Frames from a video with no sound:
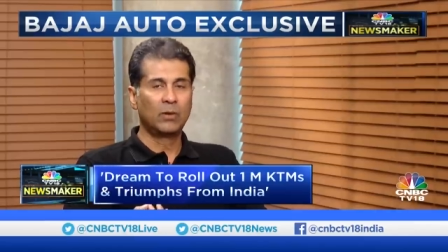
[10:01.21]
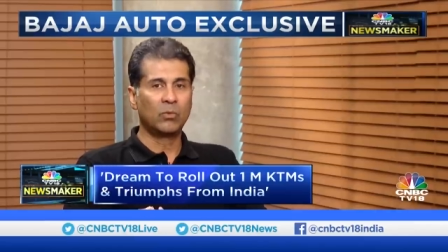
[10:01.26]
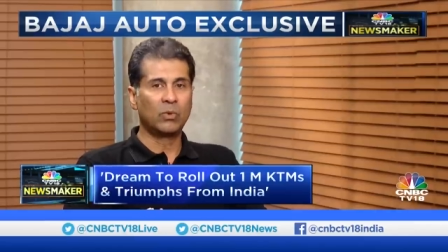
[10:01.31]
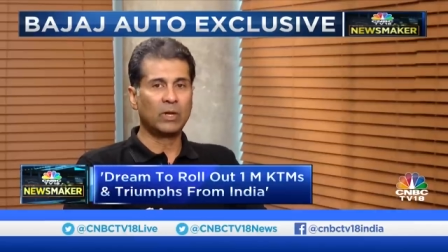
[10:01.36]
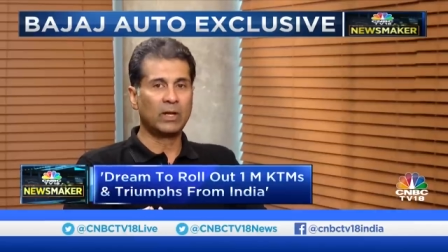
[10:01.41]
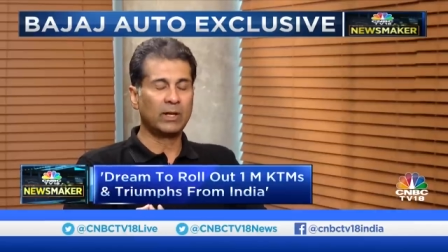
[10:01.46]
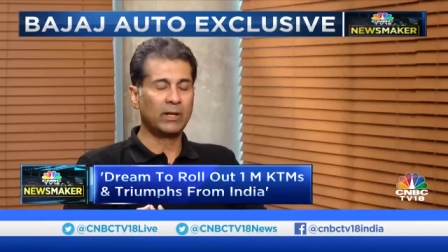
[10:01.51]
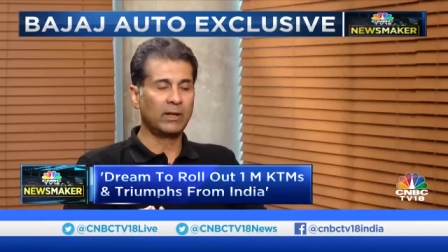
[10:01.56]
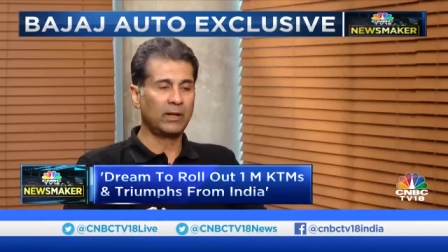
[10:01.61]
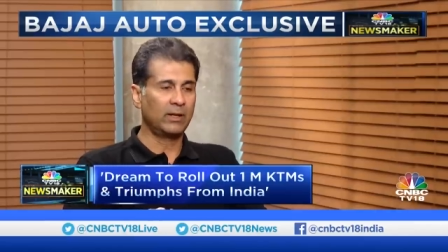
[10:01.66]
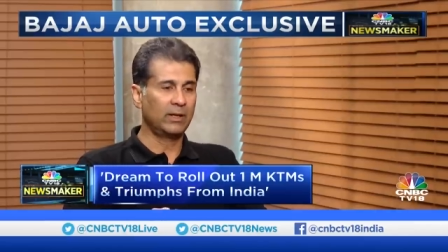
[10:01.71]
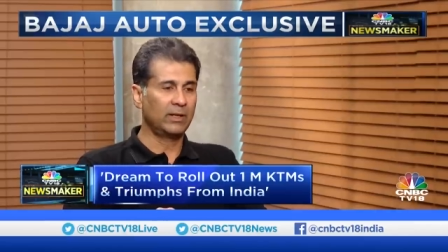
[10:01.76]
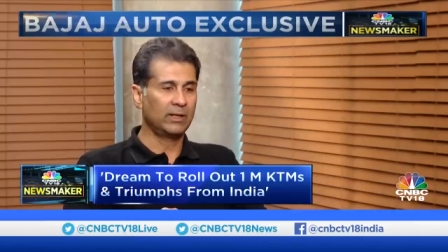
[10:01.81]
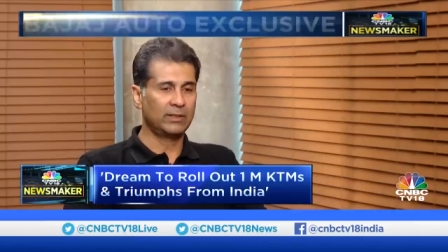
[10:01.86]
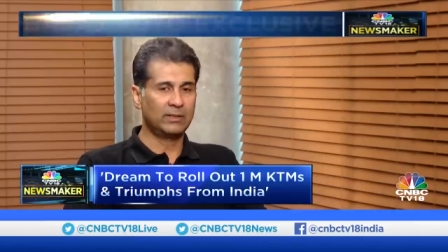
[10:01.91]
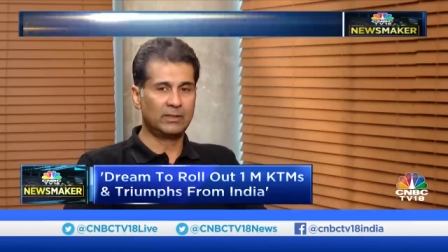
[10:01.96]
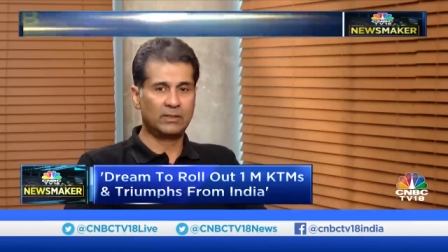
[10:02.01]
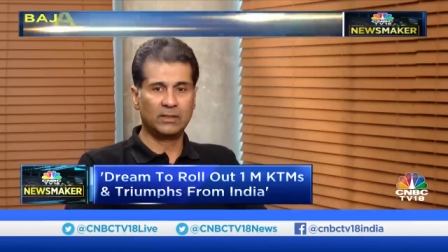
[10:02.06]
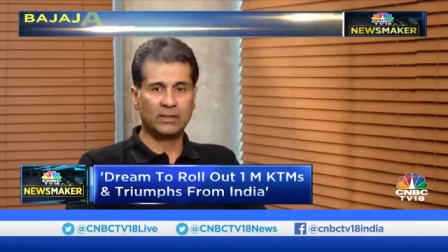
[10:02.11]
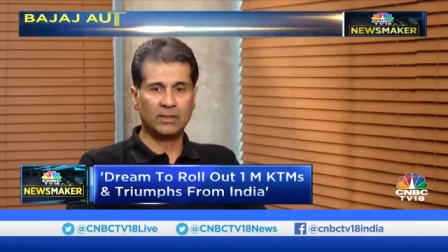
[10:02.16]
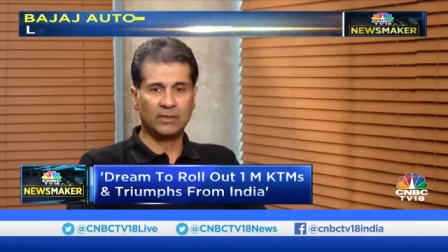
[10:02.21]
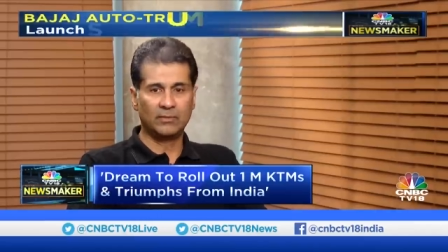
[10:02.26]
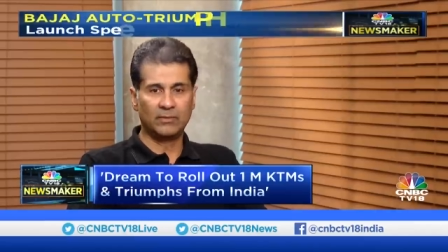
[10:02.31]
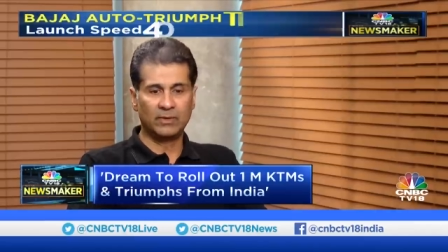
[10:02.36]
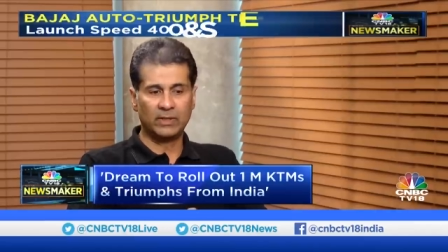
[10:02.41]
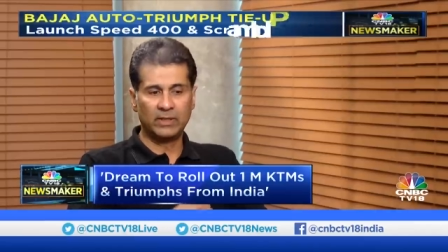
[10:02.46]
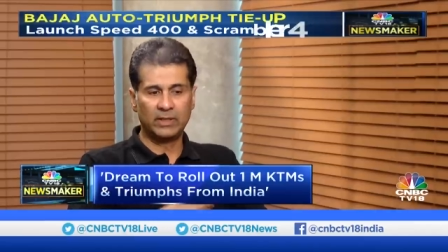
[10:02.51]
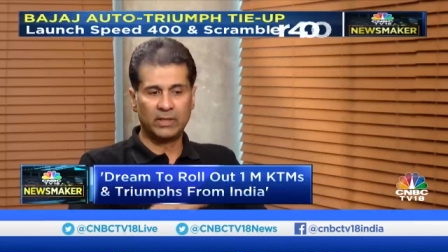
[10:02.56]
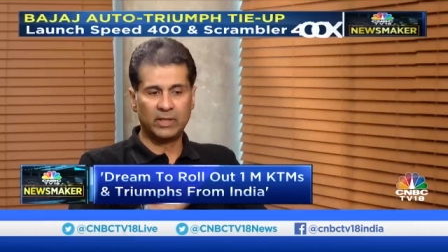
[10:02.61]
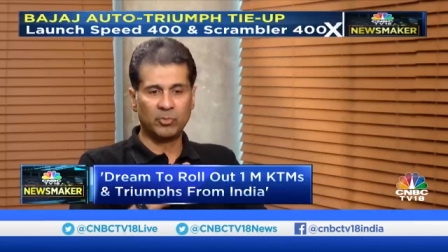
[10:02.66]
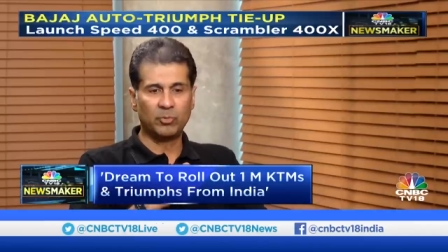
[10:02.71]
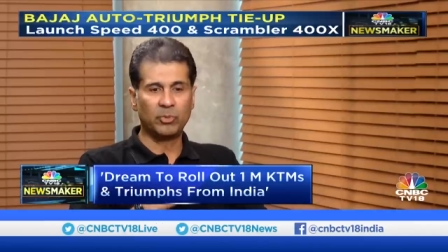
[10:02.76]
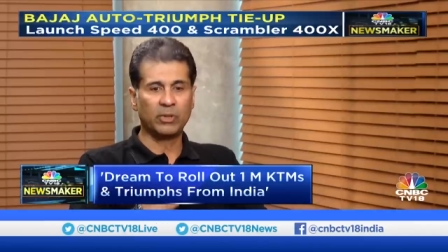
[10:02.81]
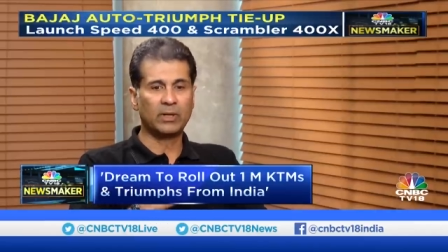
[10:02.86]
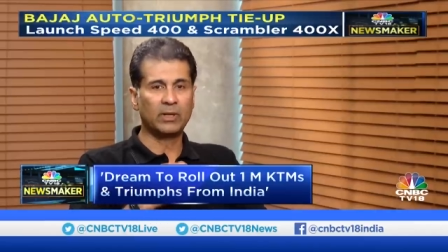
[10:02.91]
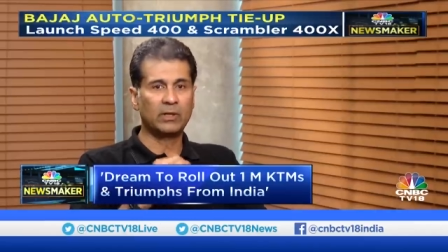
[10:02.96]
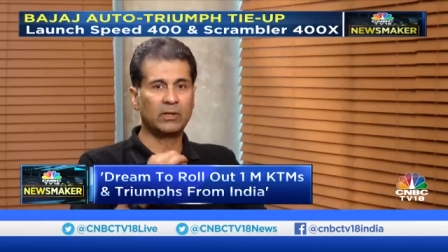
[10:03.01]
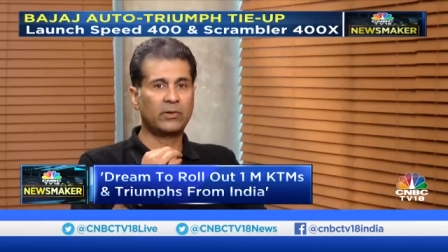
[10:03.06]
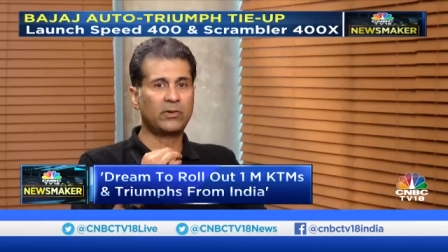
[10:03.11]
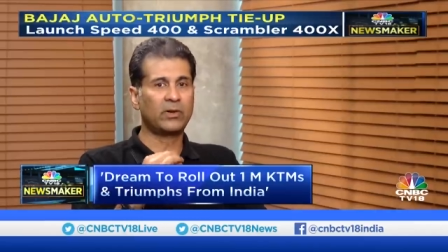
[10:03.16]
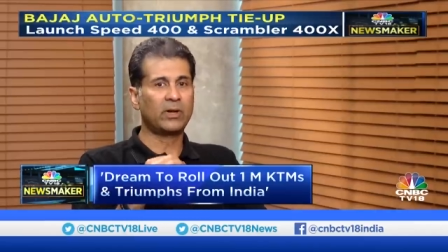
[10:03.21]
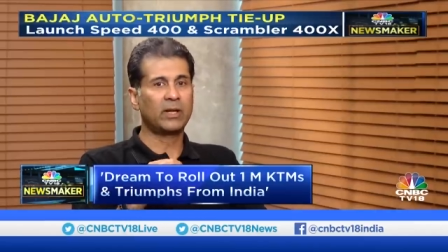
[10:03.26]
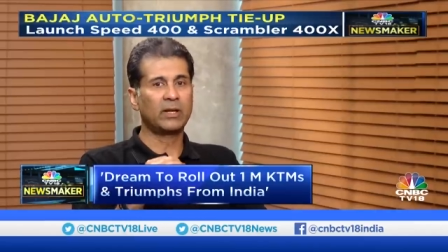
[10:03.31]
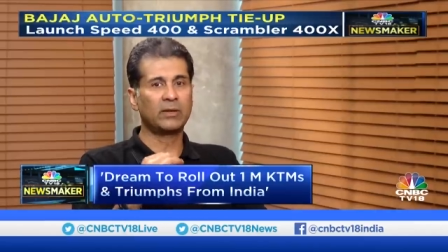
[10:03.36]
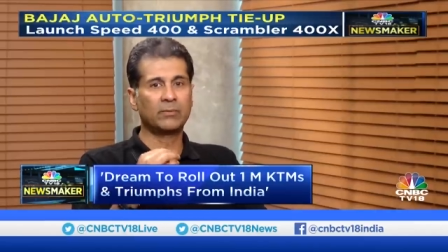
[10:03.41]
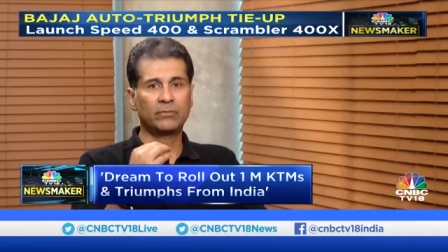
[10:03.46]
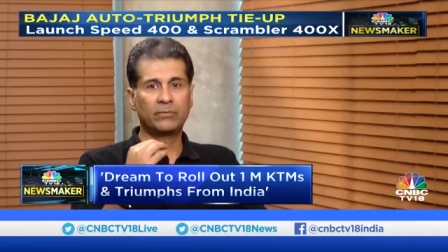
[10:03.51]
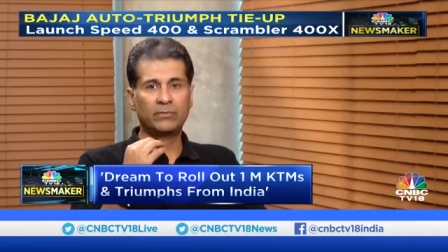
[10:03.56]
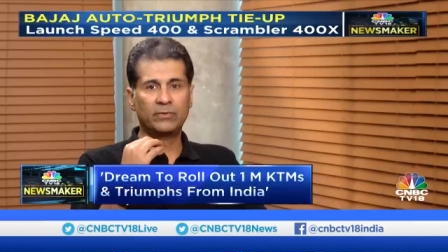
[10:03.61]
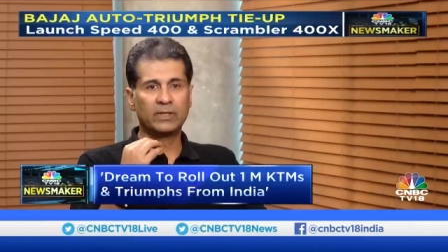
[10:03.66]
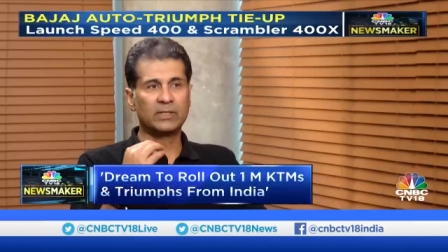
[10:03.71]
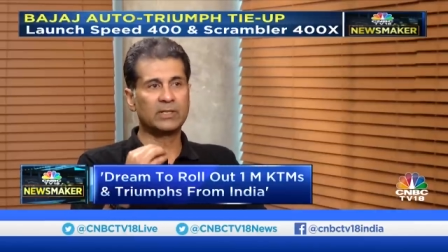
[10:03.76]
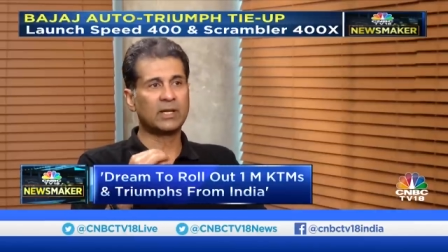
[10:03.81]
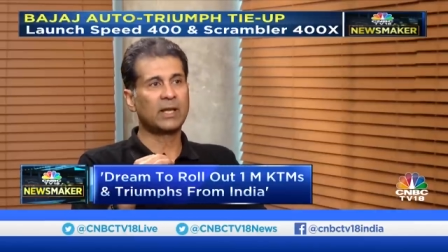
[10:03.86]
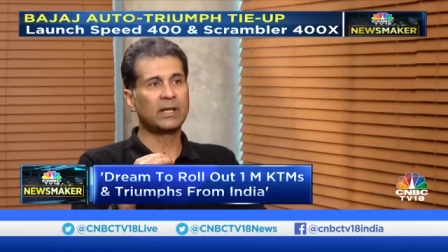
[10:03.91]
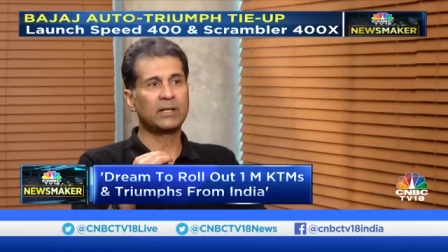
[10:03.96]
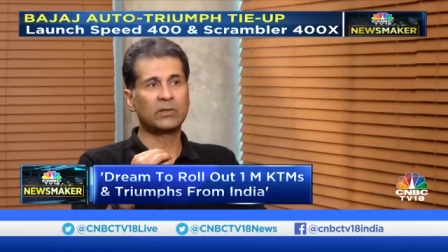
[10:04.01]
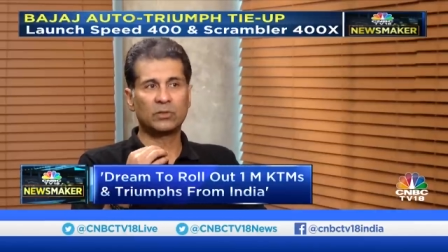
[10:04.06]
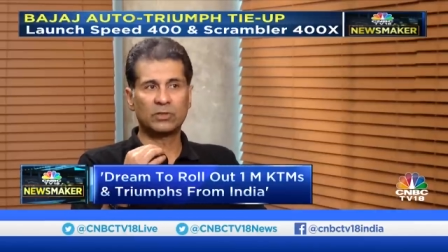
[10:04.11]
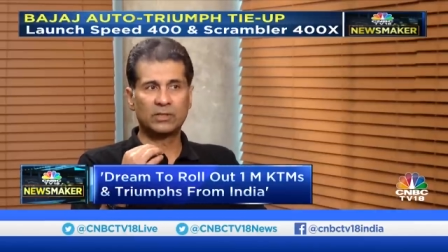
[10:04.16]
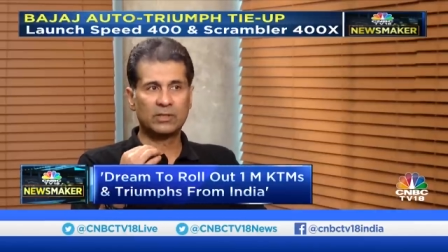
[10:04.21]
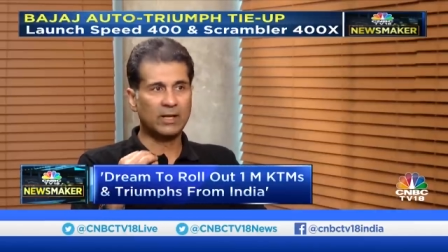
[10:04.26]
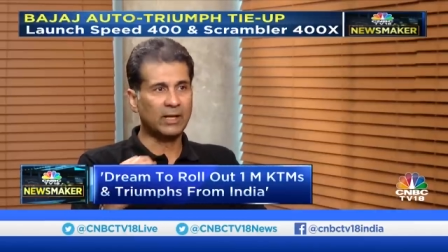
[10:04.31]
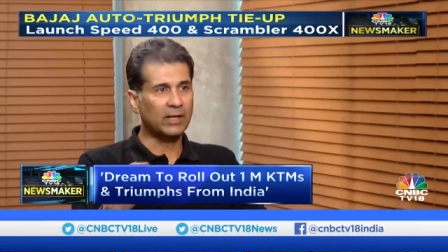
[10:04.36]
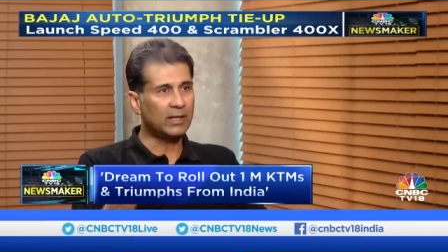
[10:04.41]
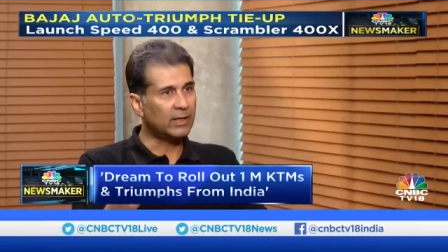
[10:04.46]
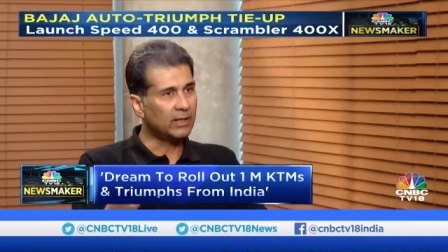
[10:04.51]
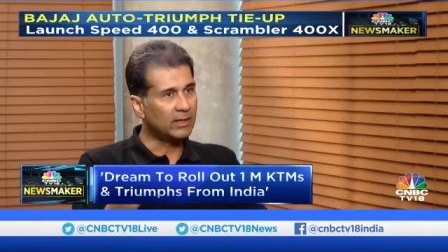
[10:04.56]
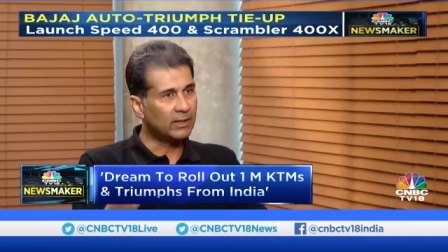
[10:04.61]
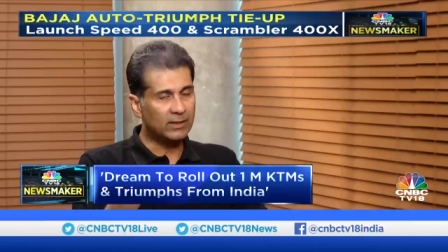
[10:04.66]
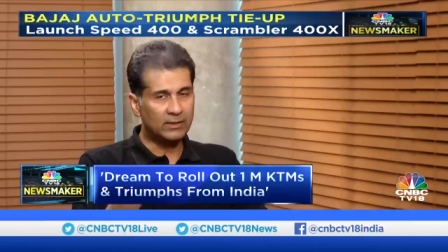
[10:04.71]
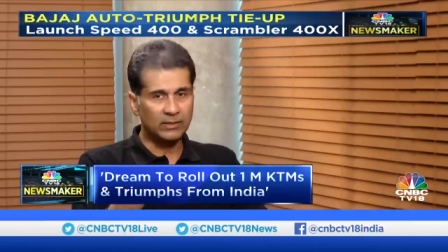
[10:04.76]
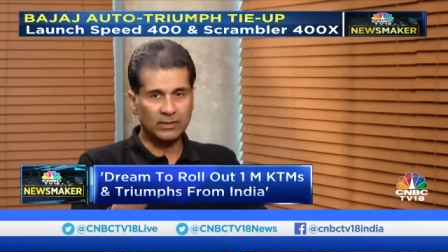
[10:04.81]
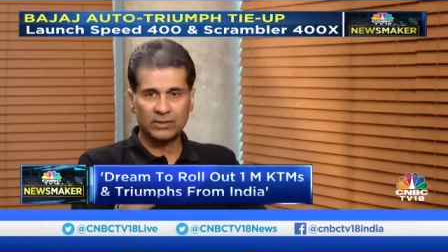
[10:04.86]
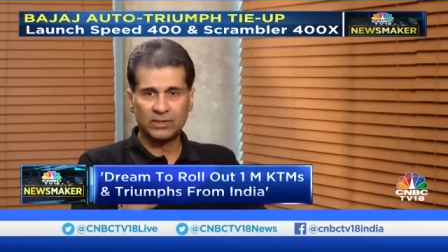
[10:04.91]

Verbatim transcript: One is the very typical Triumph design or styling,